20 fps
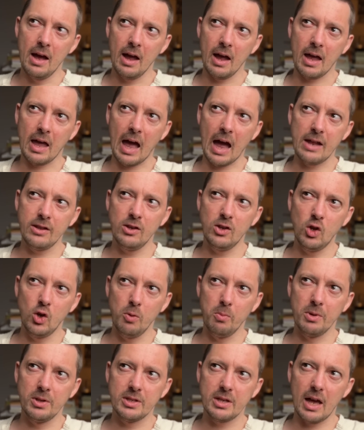can
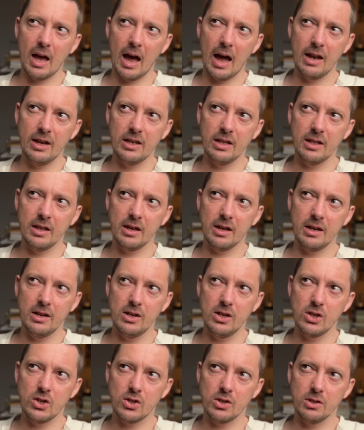humans, under the
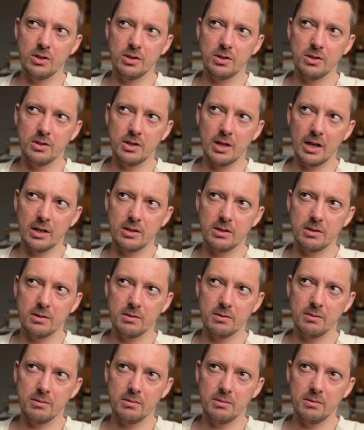conditions that
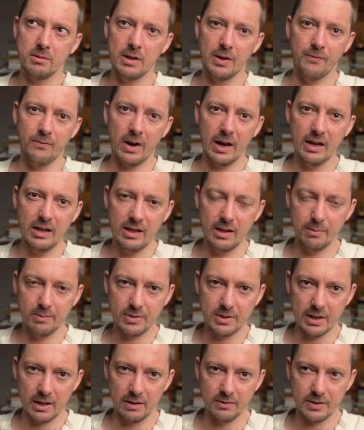they find
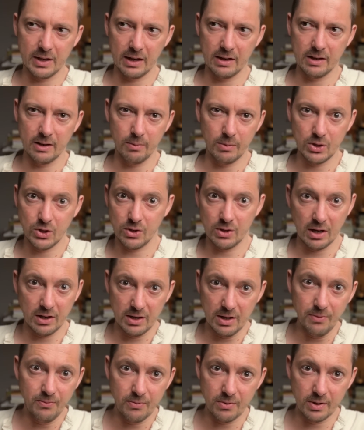themselves under, which are
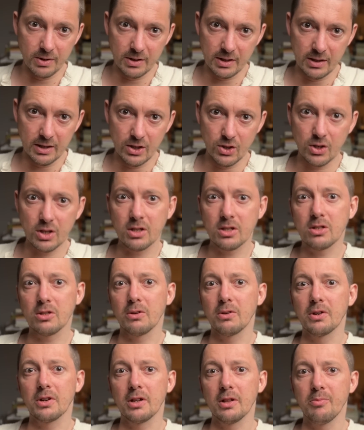different in each
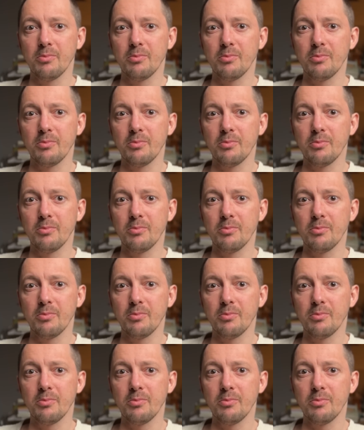historical